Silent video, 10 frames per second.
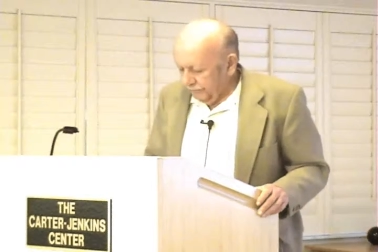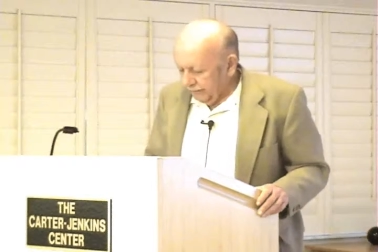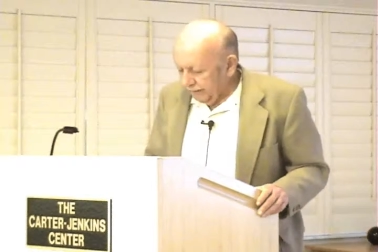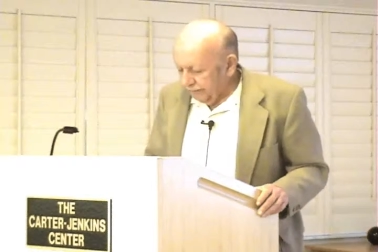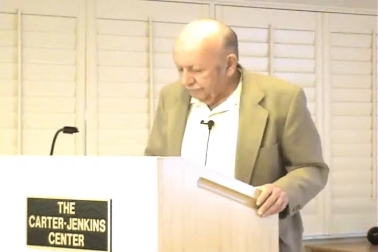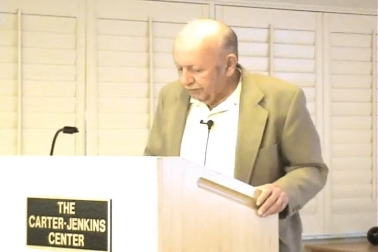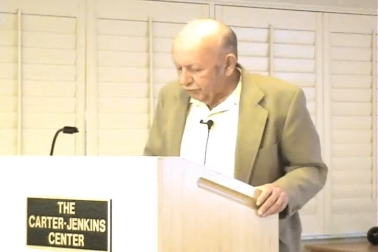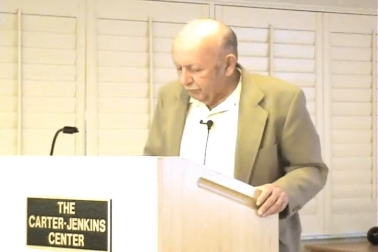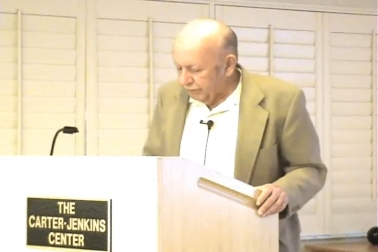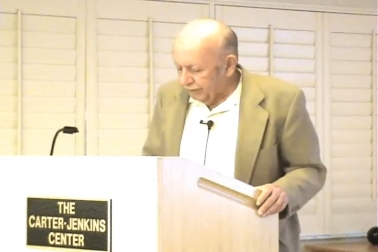the
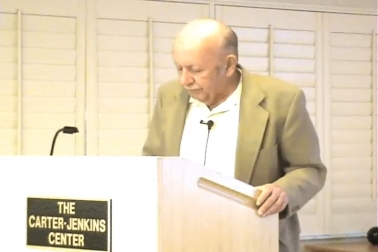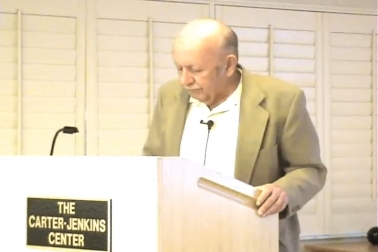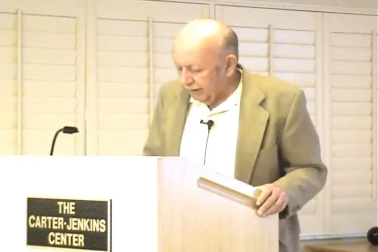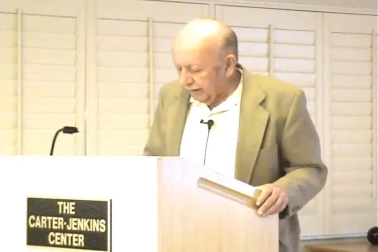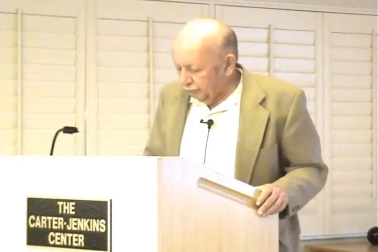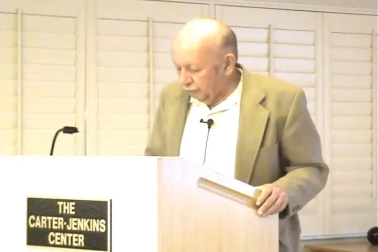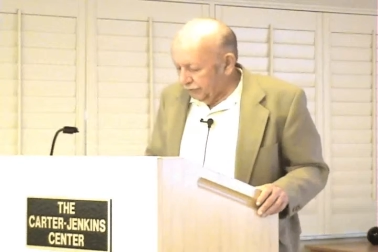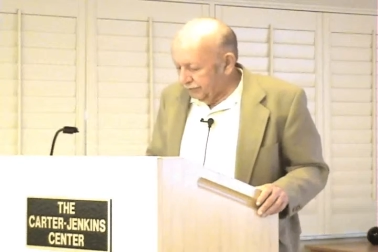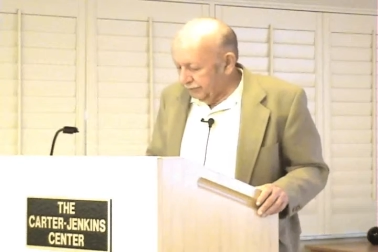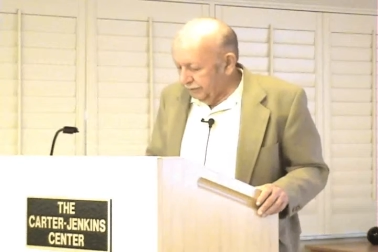development of
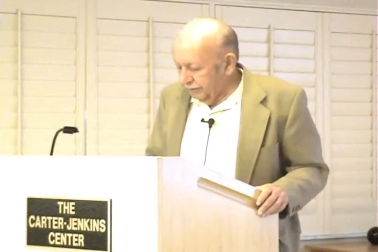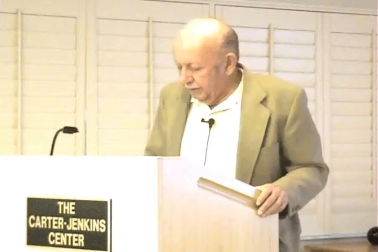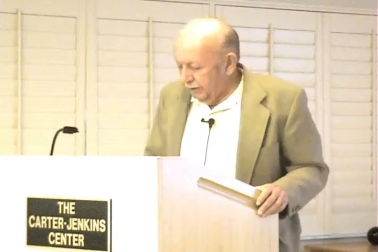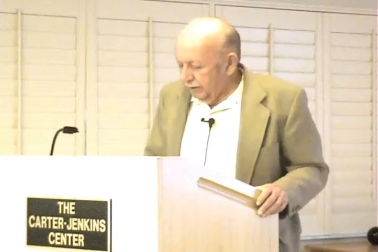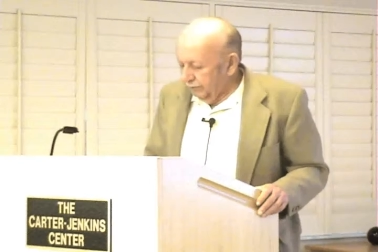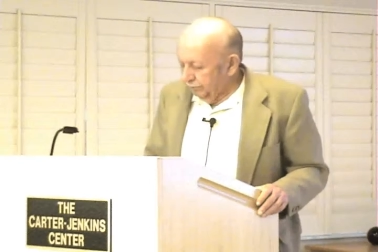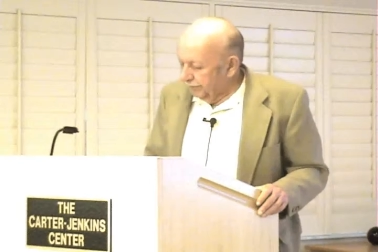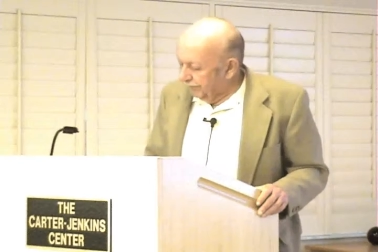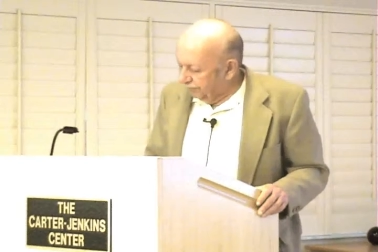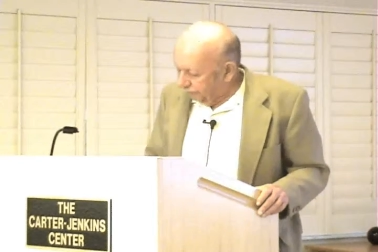language,
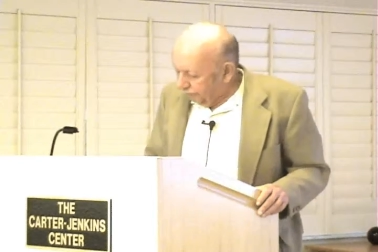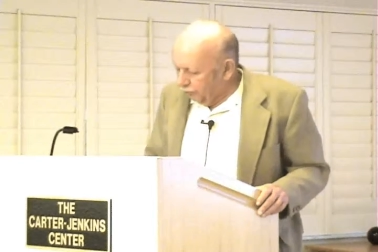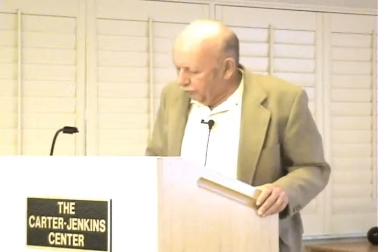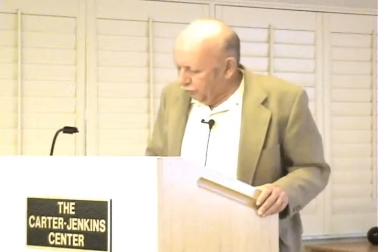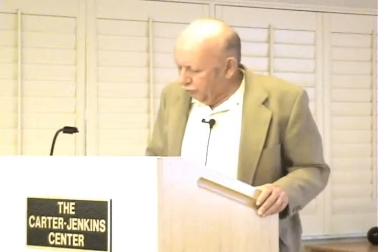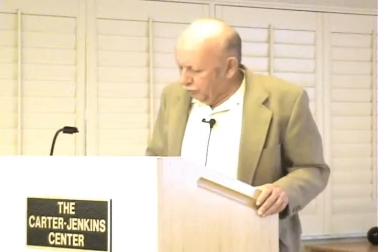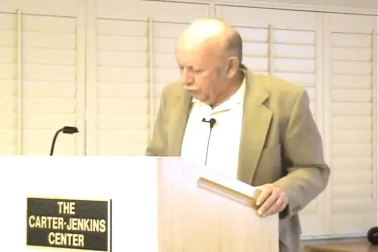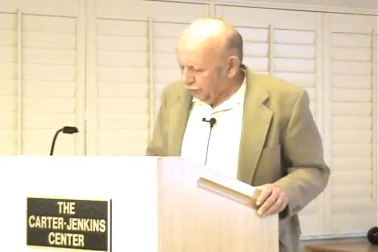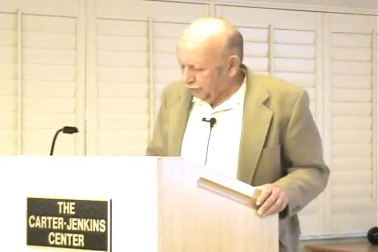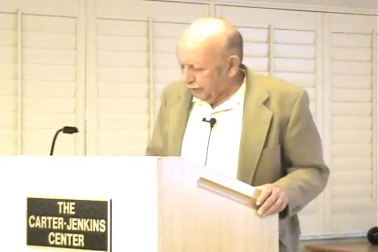before
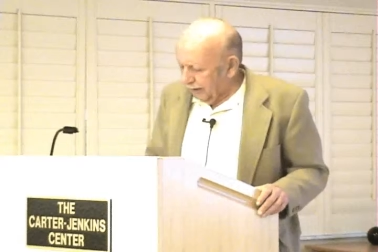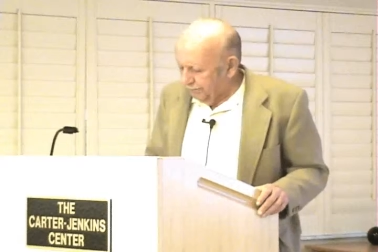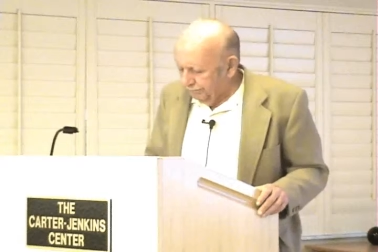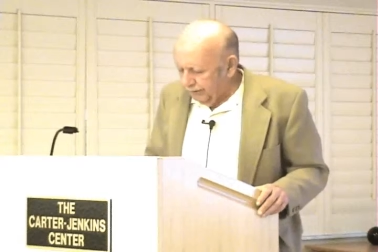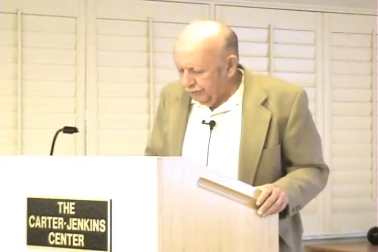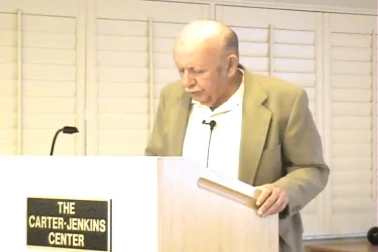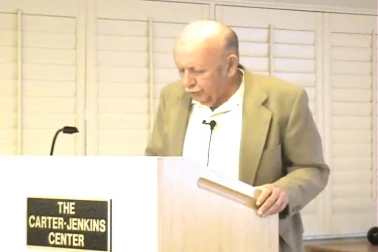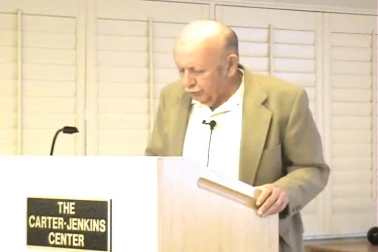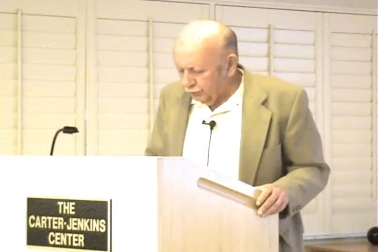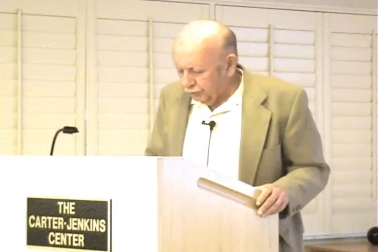words can be
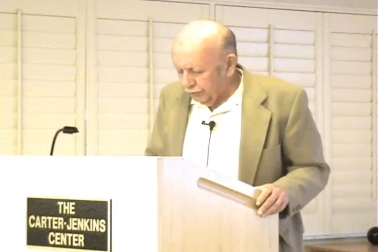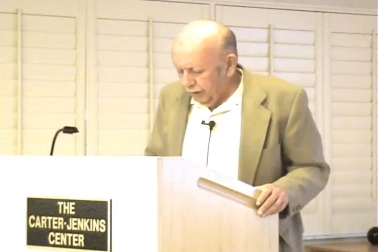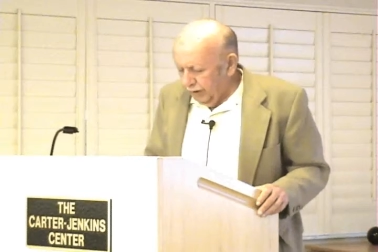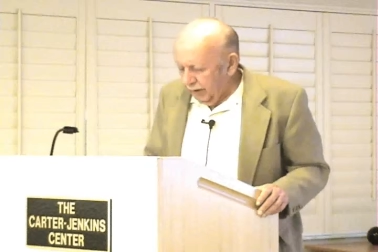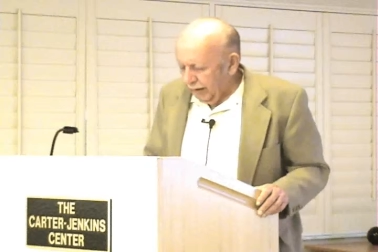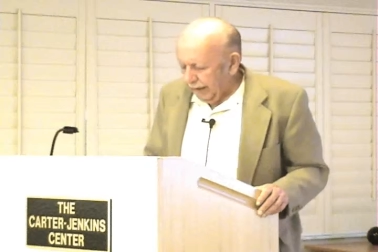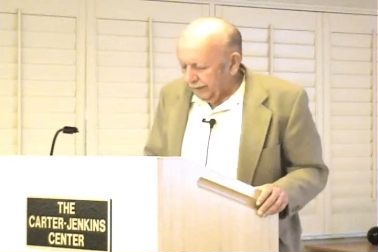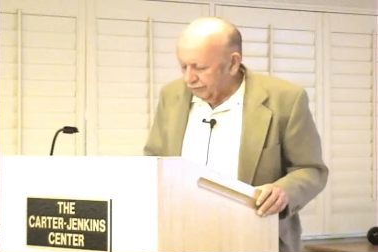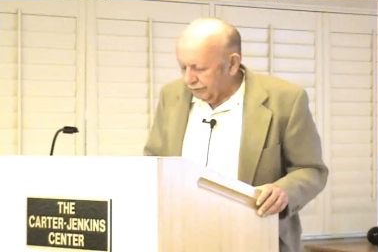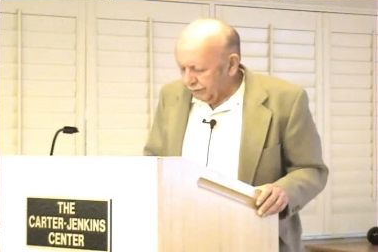used
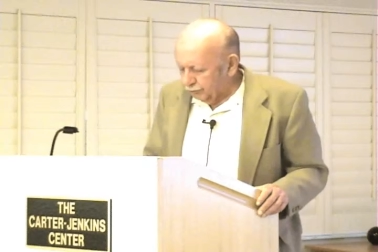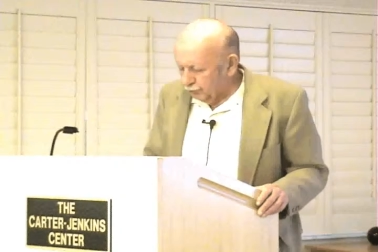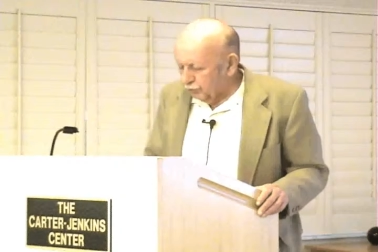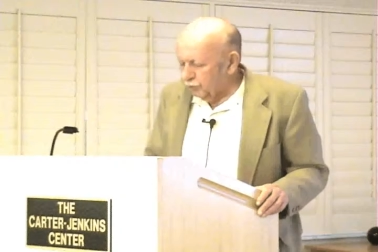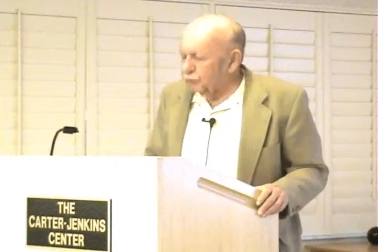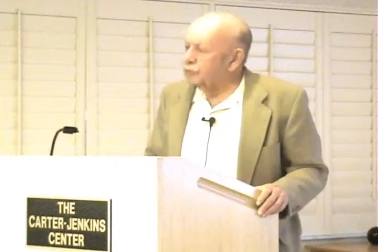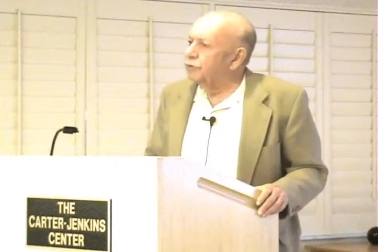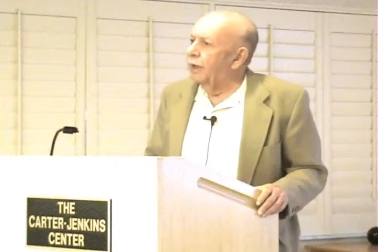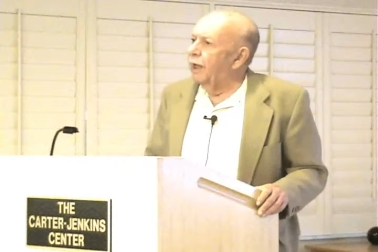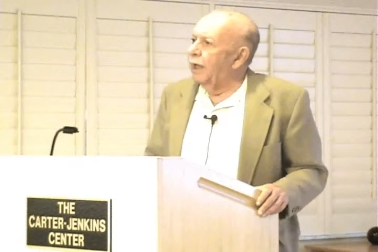as the tools
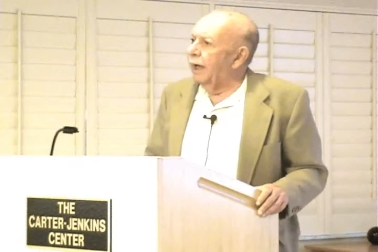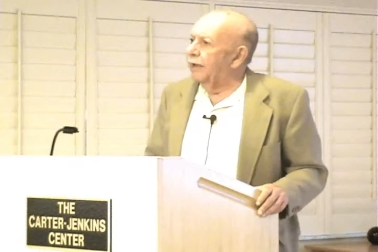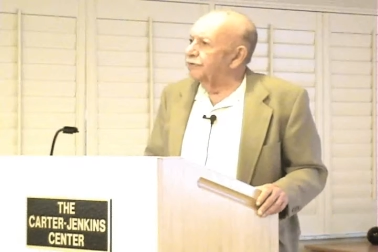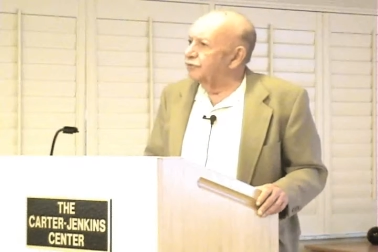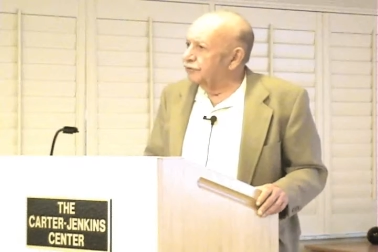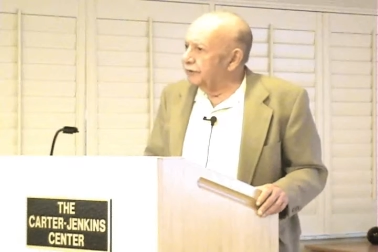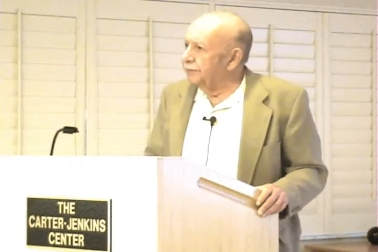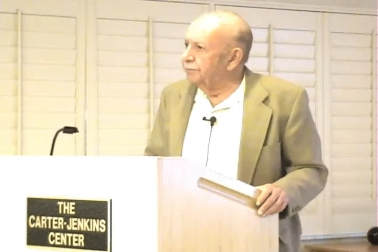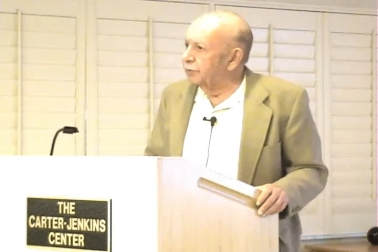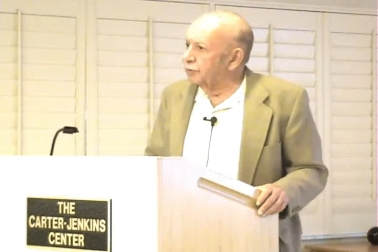and
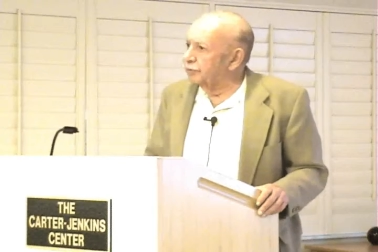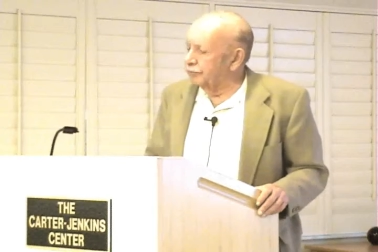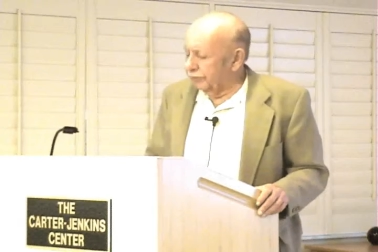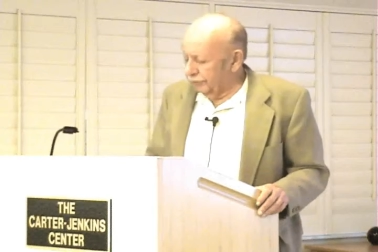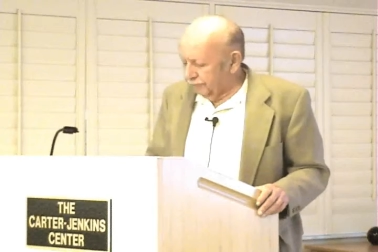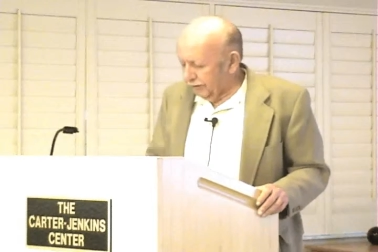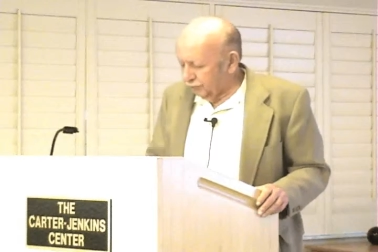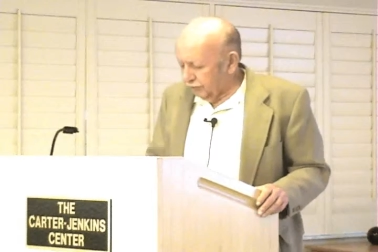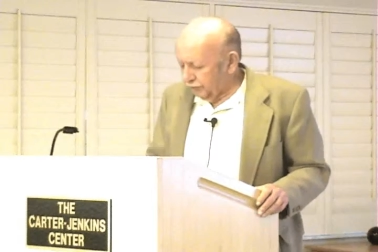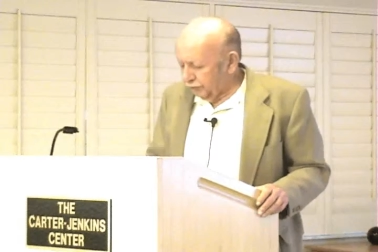symbols of our